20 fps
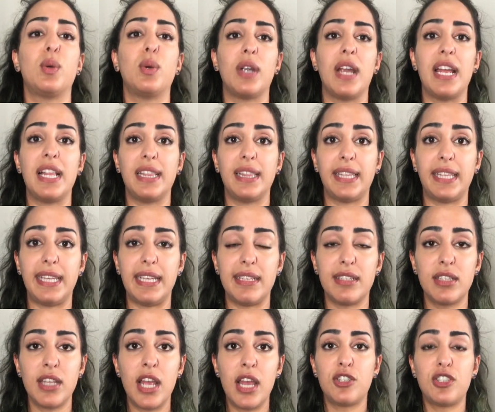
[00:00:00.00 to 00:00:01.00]
or at
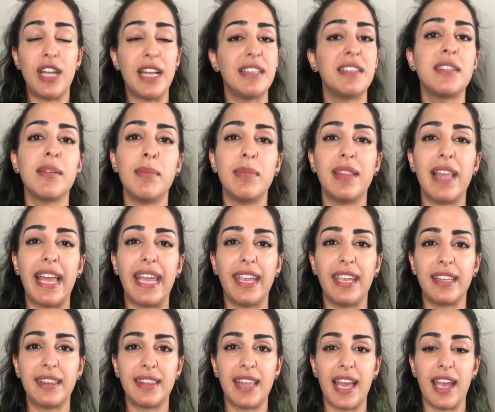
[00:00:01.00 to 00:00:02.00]
least shed some
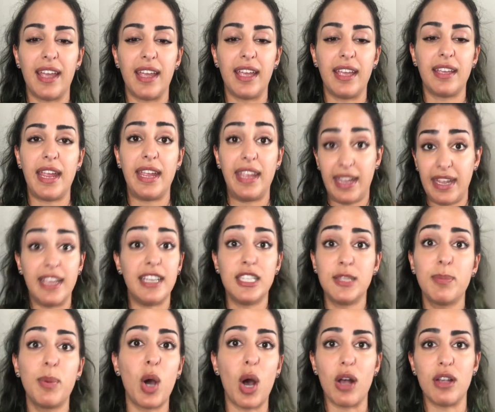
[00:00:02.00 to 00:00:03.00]
light that it
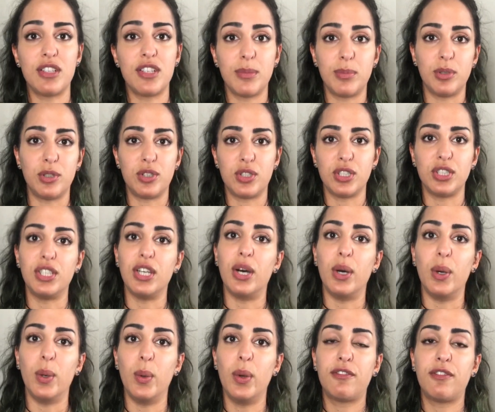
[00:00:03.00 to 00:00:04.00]
is possible to go